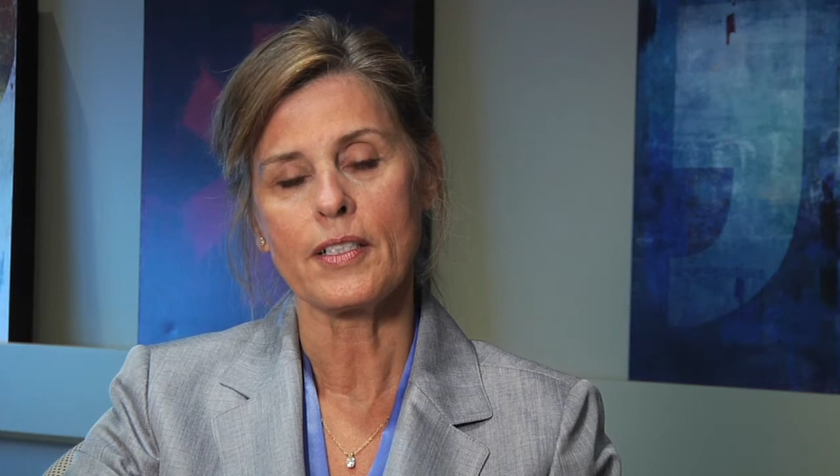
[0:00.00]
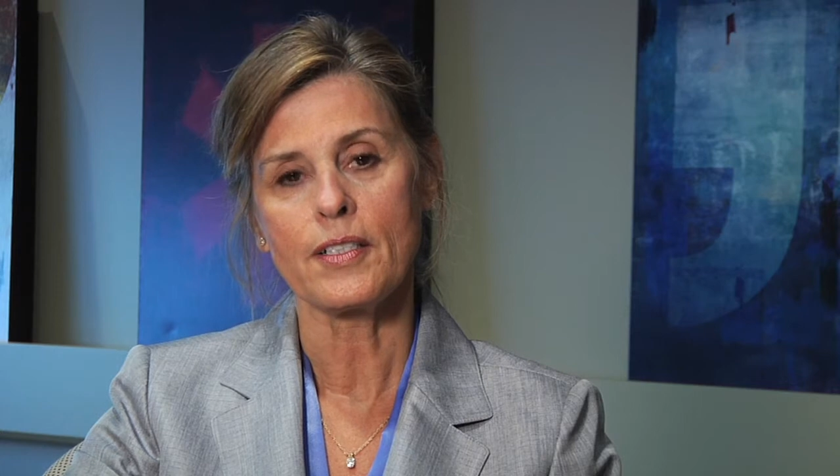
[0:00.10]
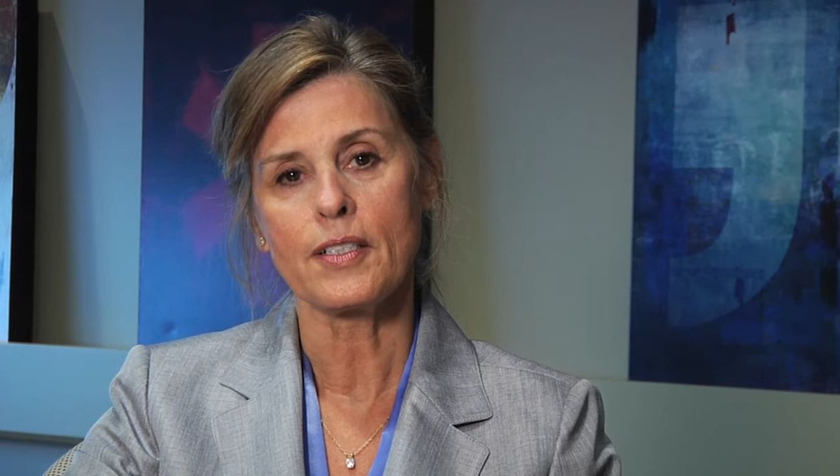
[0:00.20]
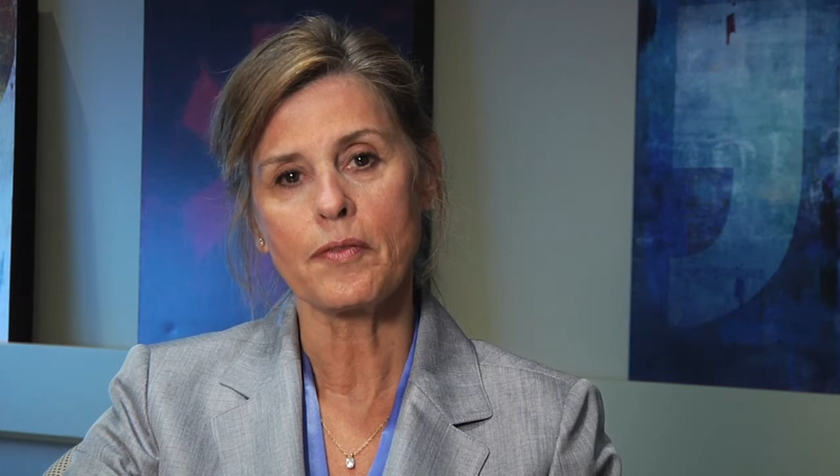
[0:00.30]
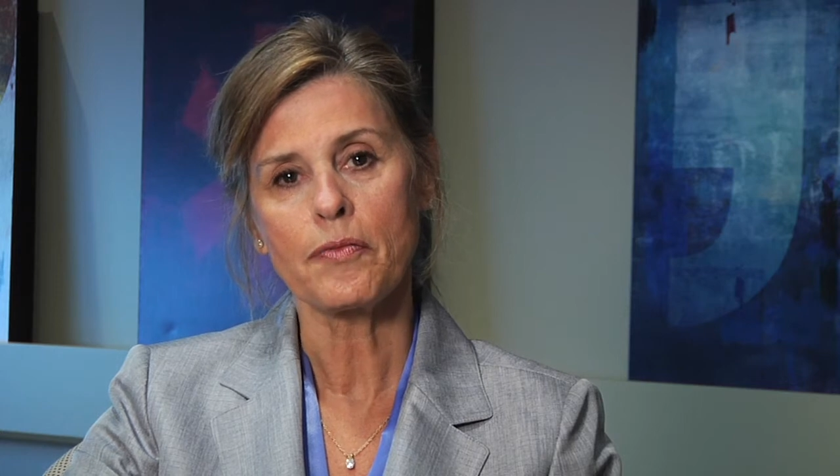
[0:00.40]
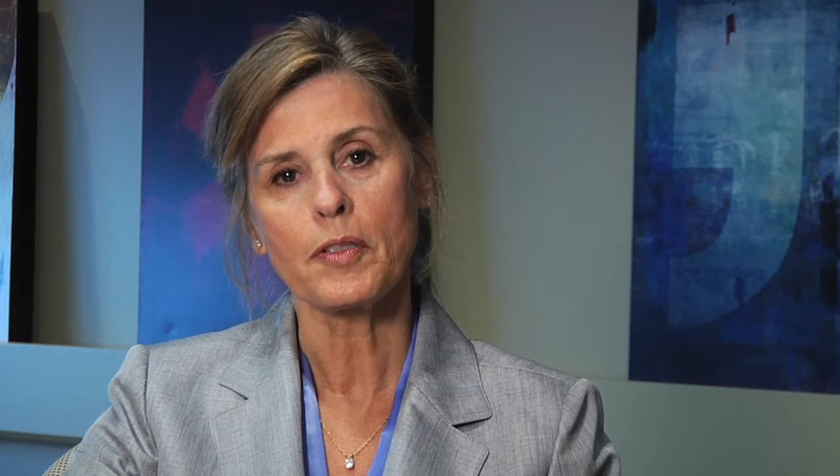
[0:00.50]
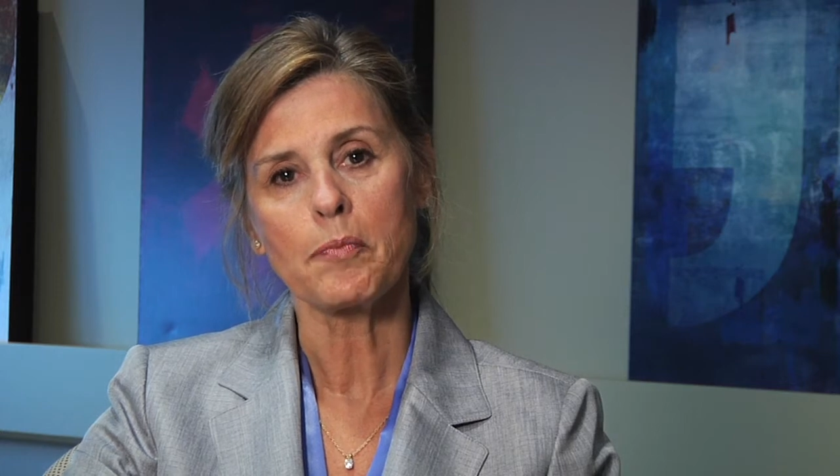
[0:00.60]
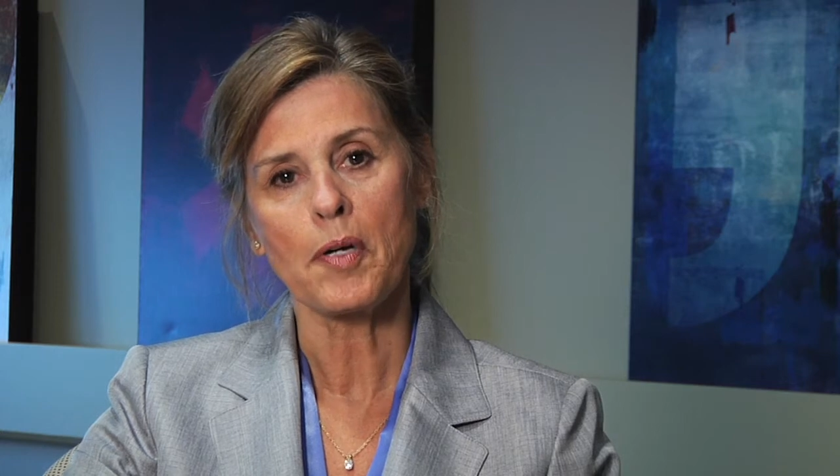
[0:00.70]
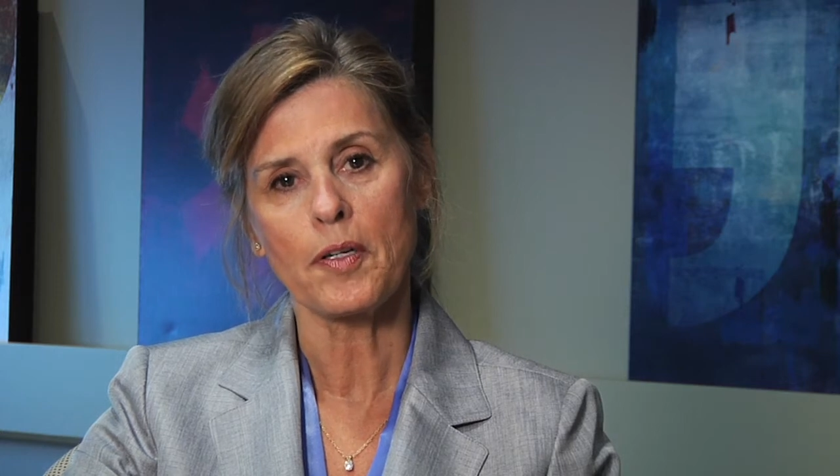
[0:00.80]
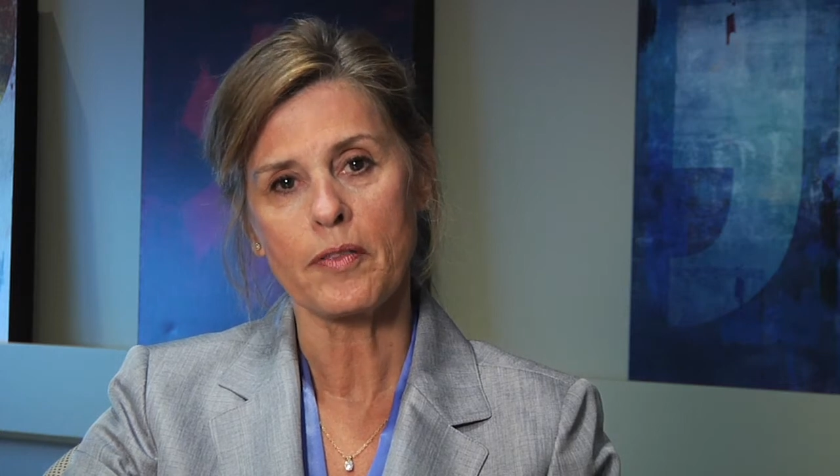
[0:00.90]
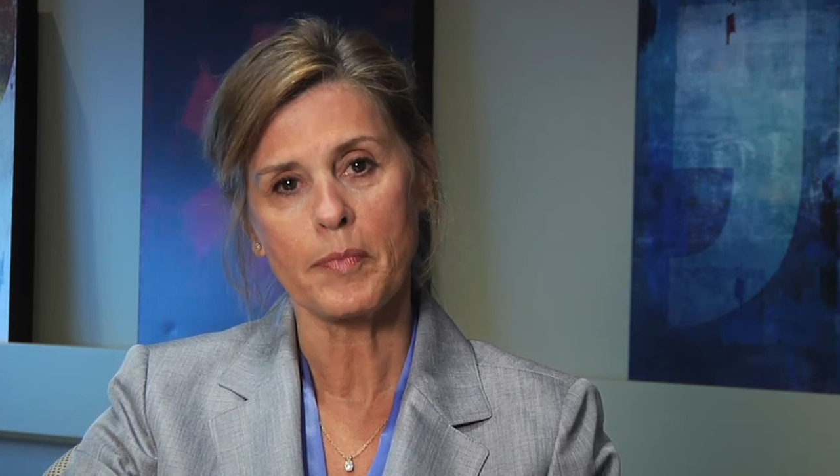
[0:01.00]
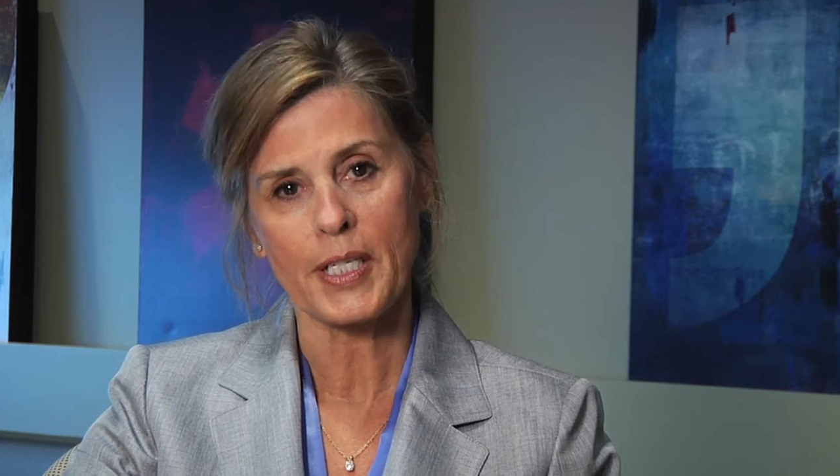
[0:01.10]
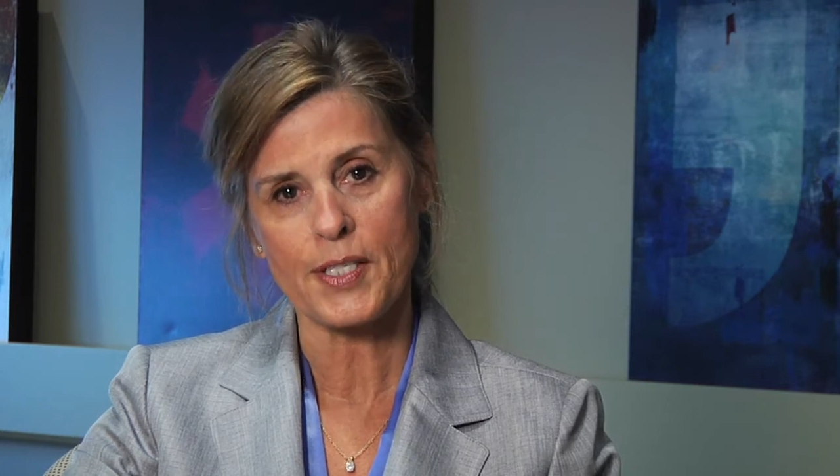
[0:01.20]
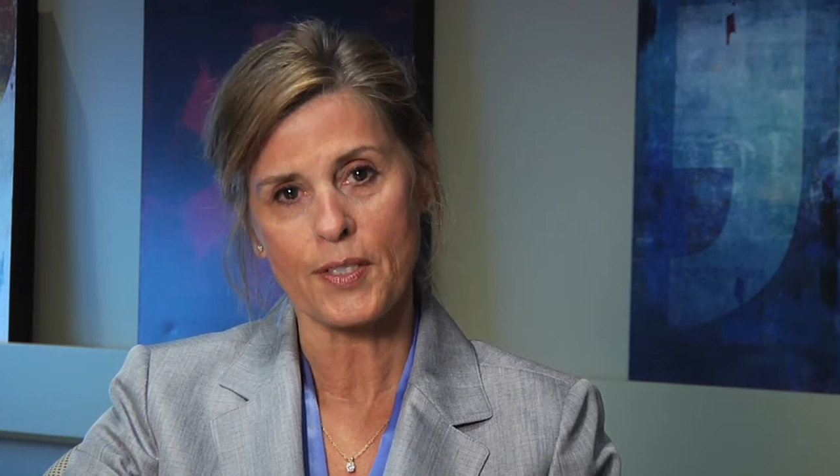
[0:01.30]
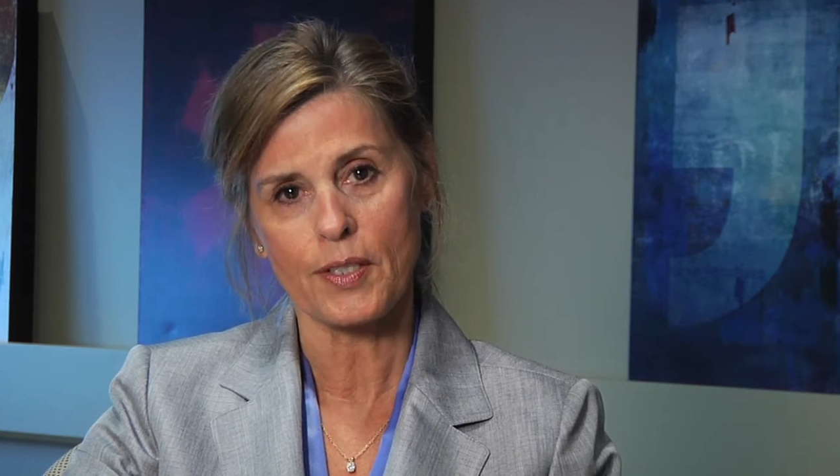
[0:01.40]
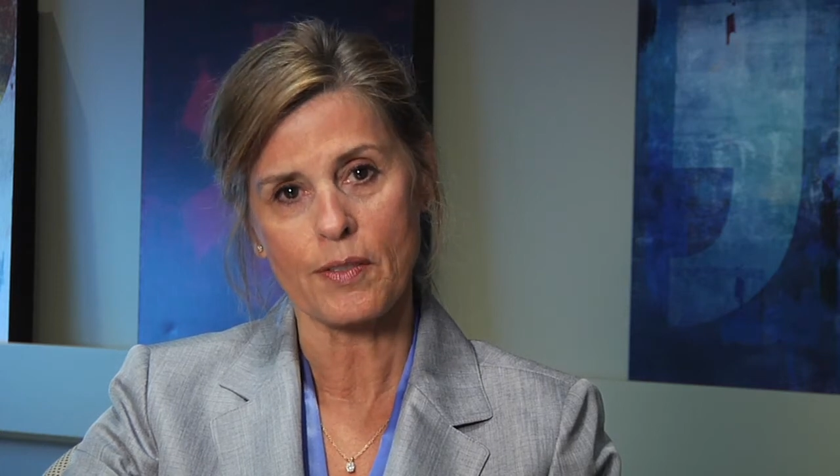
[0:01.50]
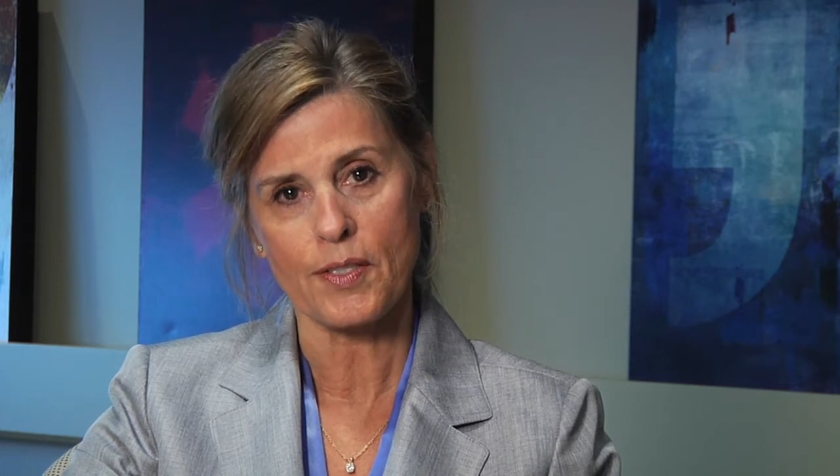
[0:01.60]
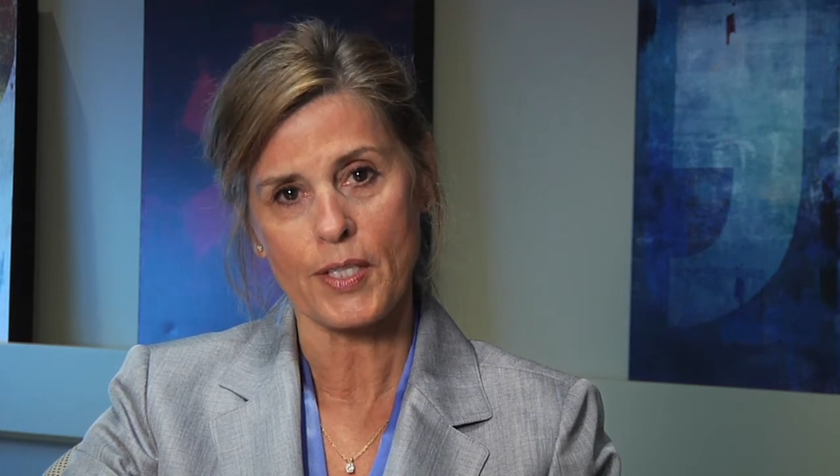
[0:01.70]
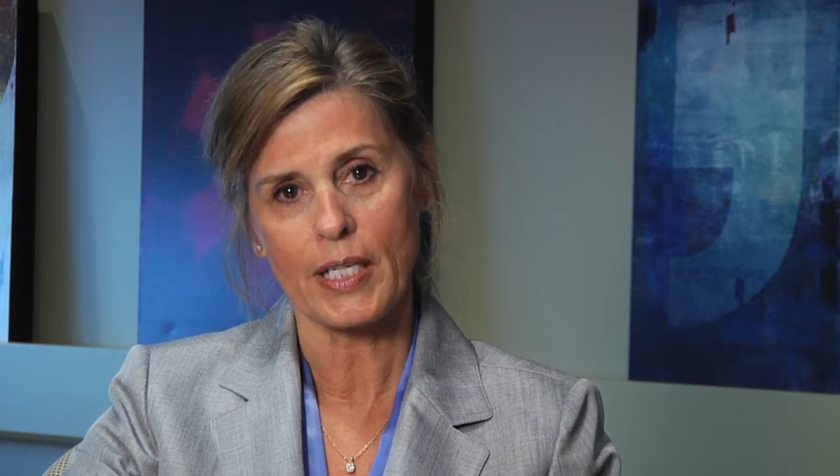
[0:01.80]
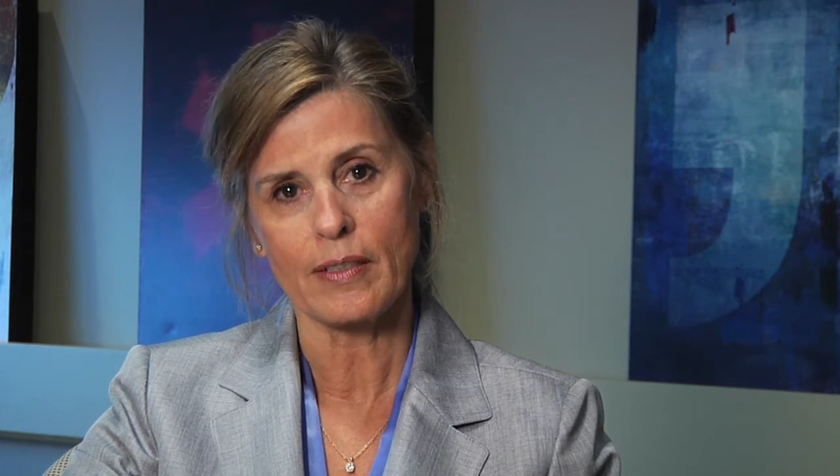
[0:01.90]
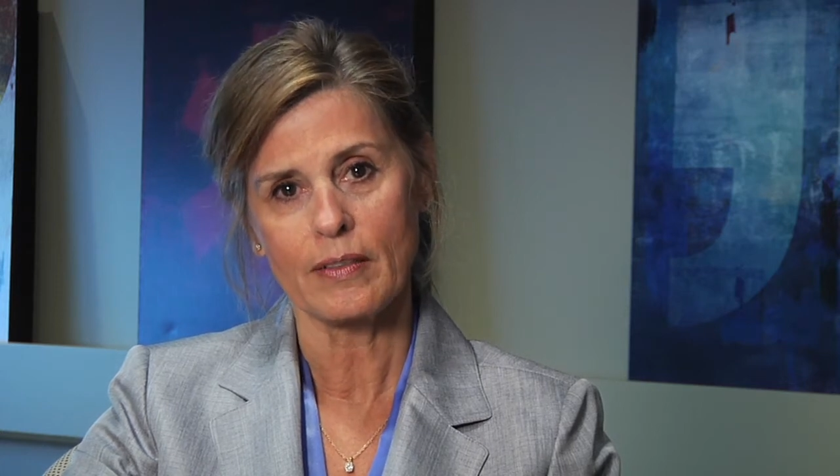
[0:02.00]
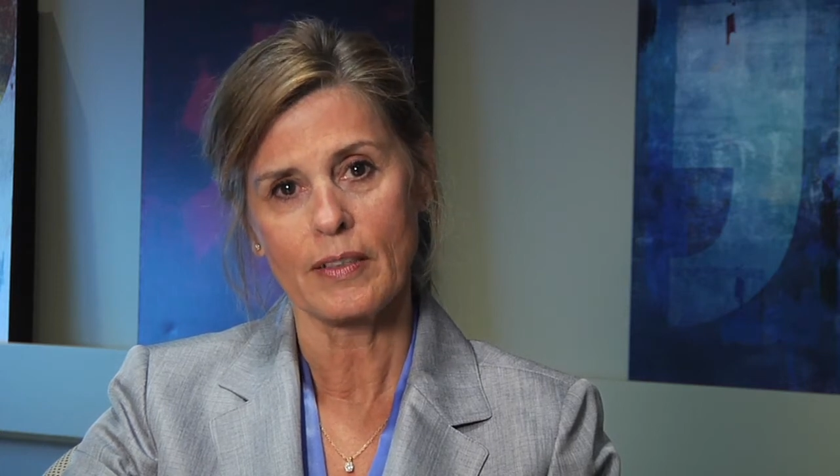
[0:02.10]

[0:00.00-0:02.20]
different part of my skill set.